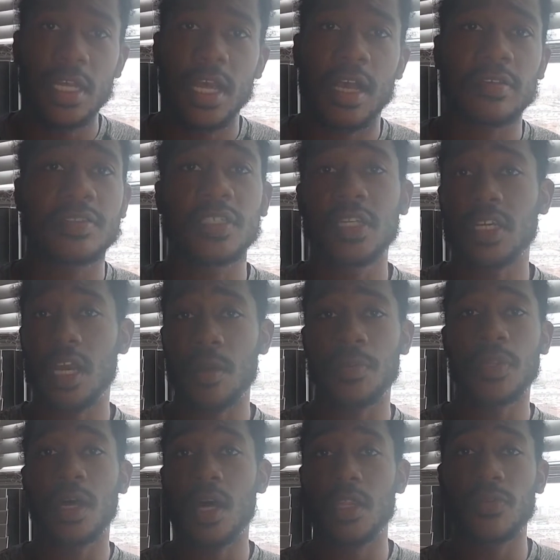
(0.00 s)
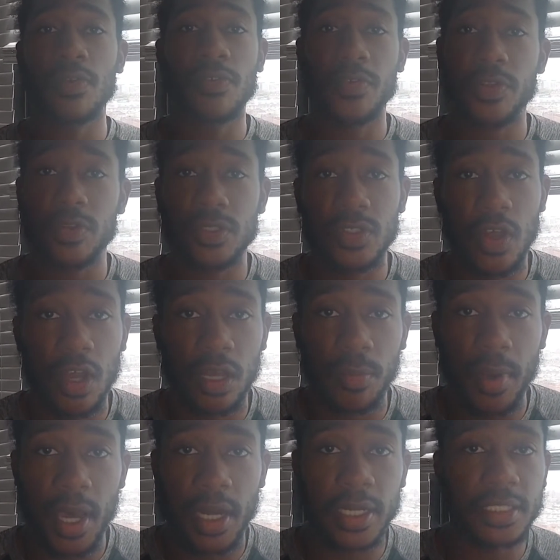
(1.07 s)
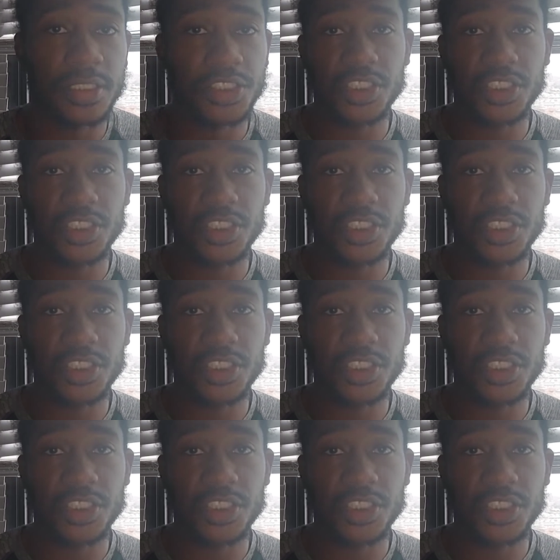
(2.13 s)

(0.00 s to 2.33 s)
I've seen a couple of other reviewers talk about it.